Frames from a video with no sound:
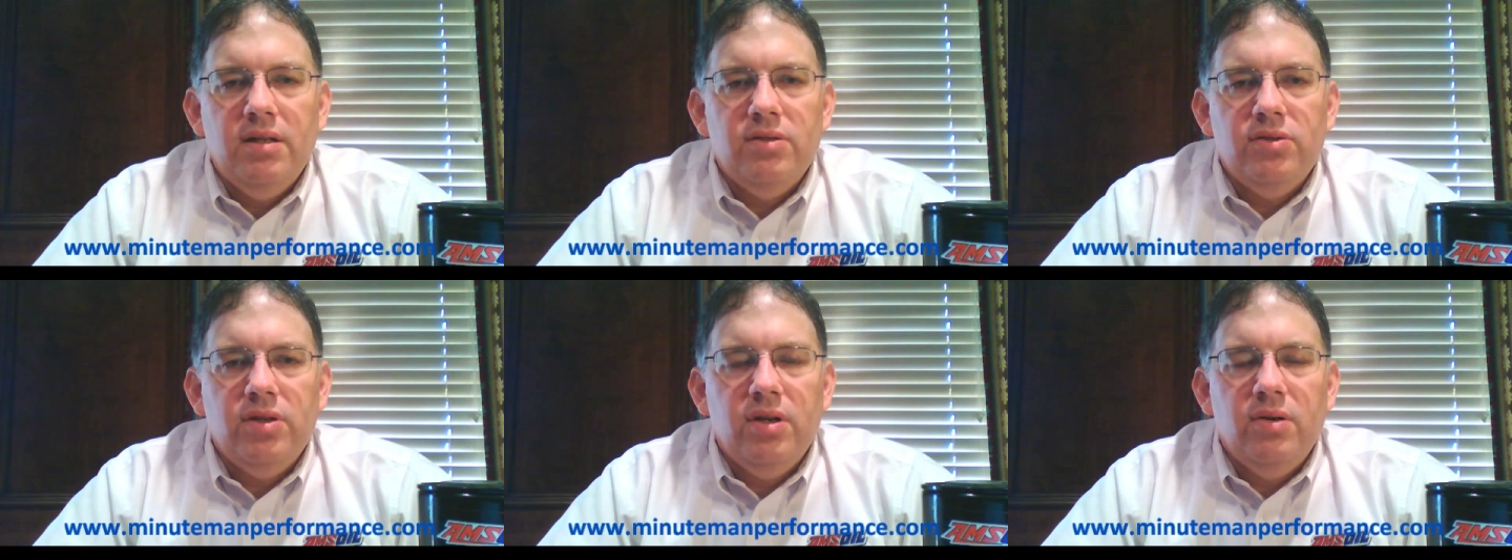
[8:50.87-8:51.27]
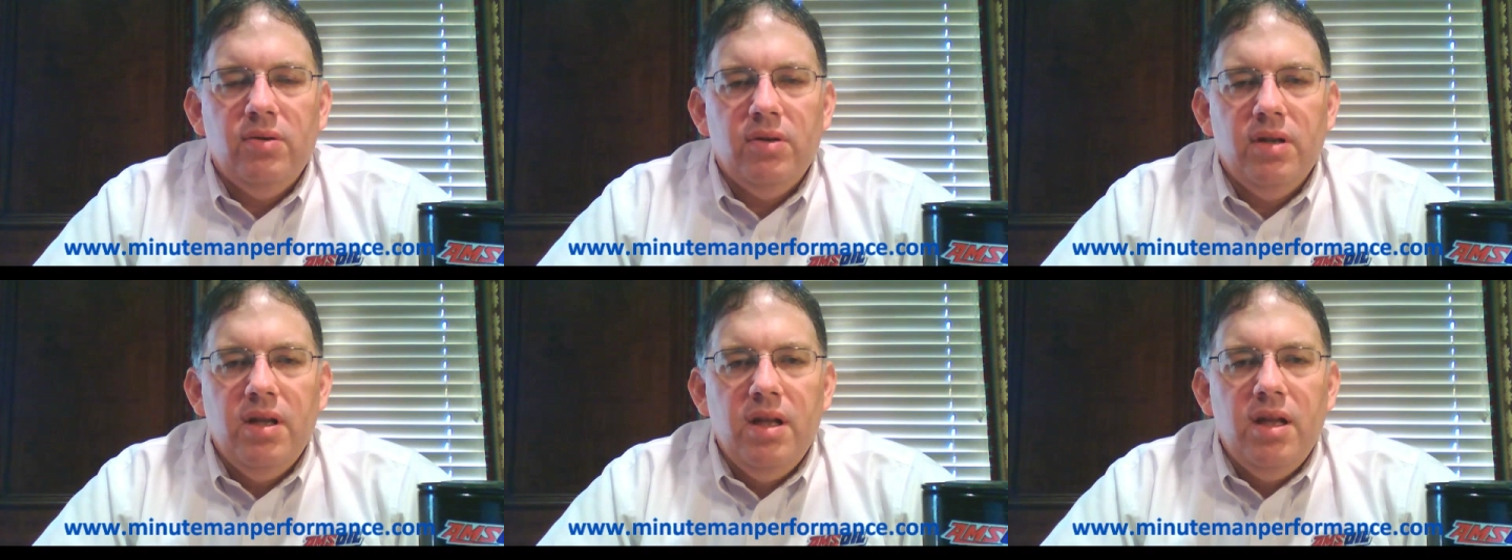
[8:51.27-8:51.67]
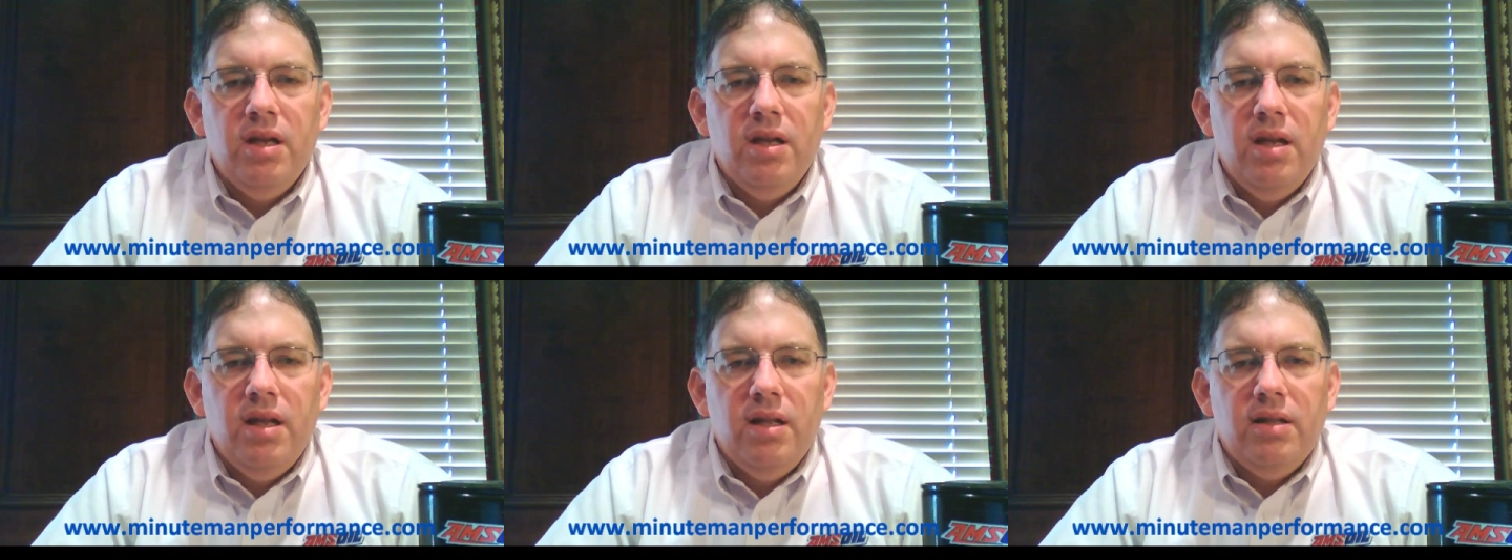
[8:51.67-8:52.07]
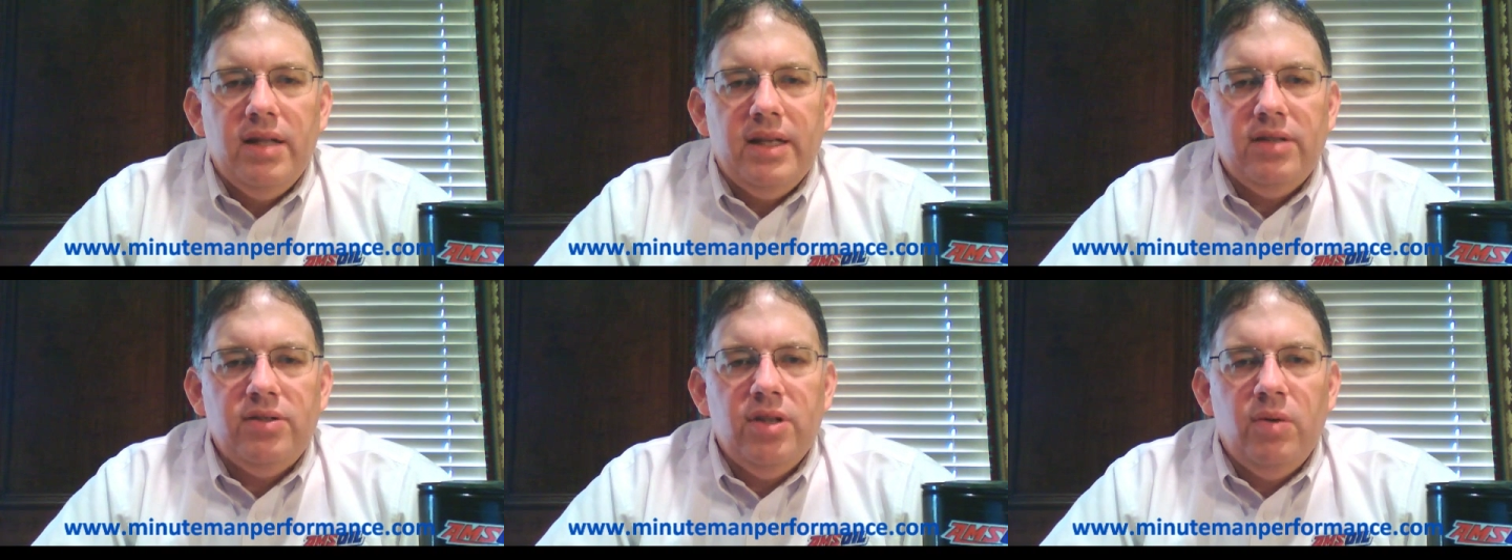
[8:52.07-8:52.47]
so
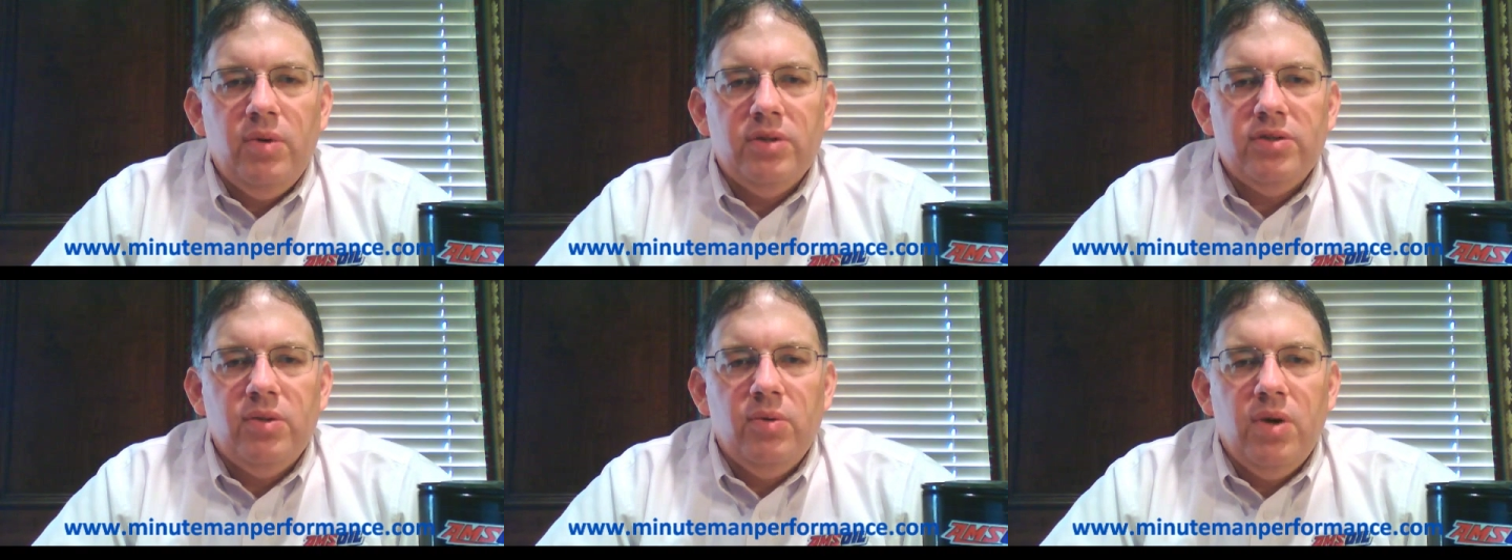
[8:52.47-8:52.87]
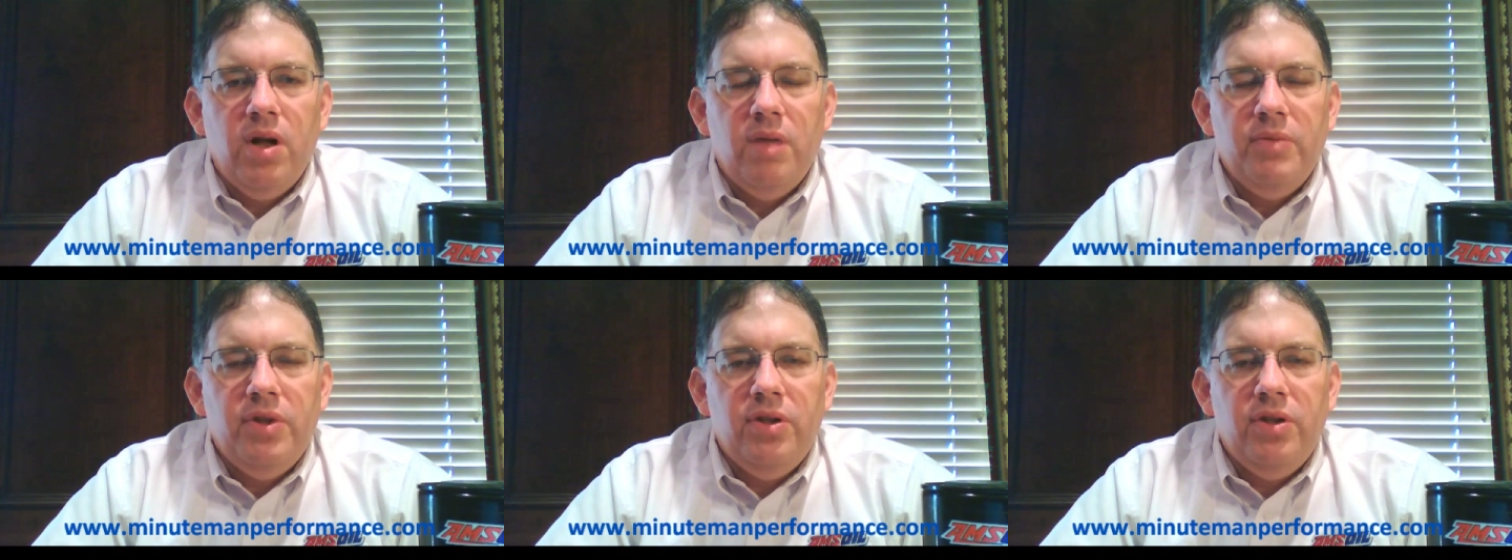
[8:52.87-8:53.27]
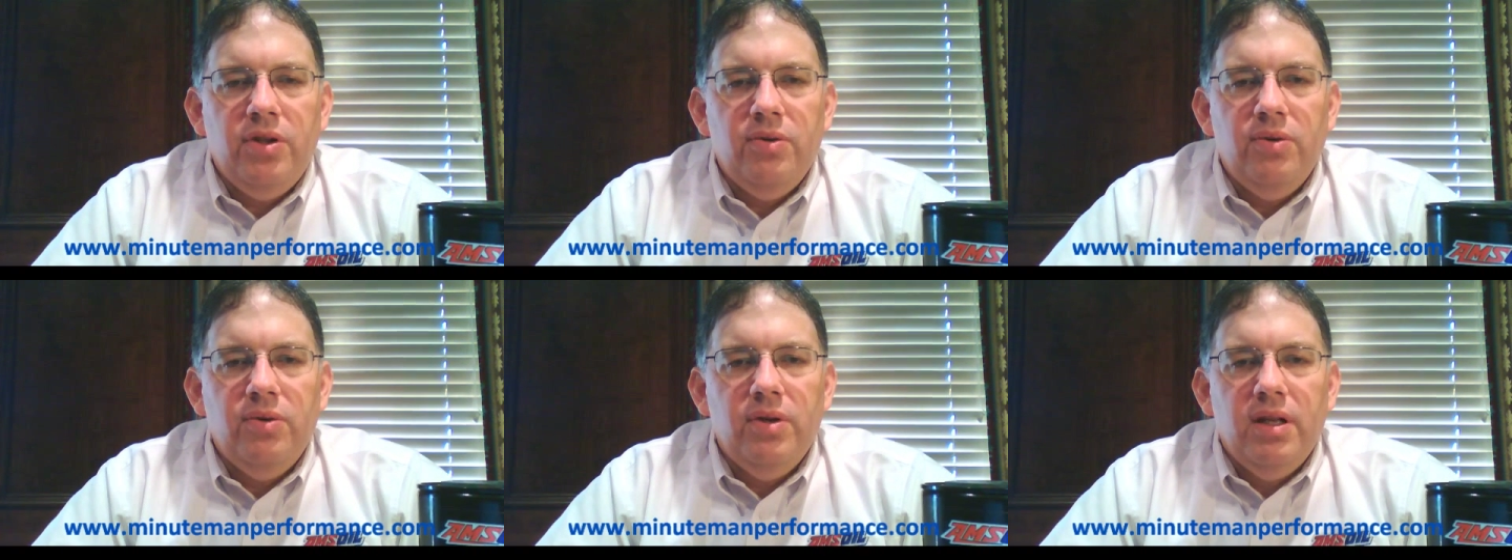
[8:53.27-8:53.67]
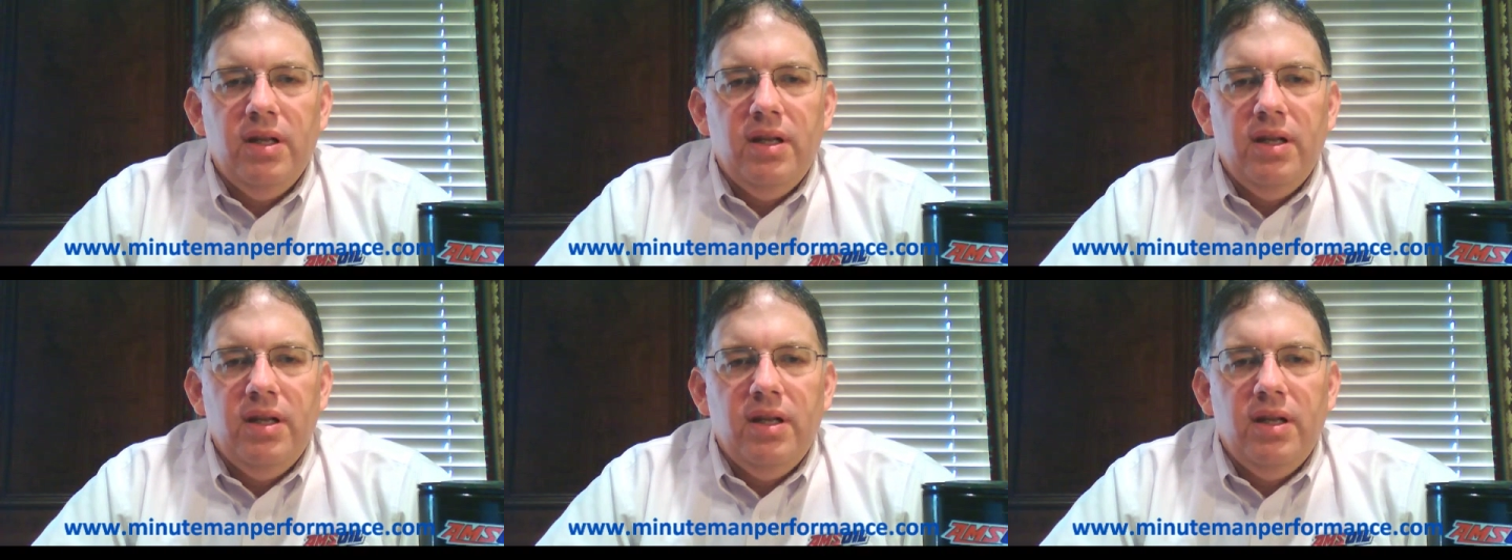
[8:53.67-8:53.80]
let us know what's going on with you,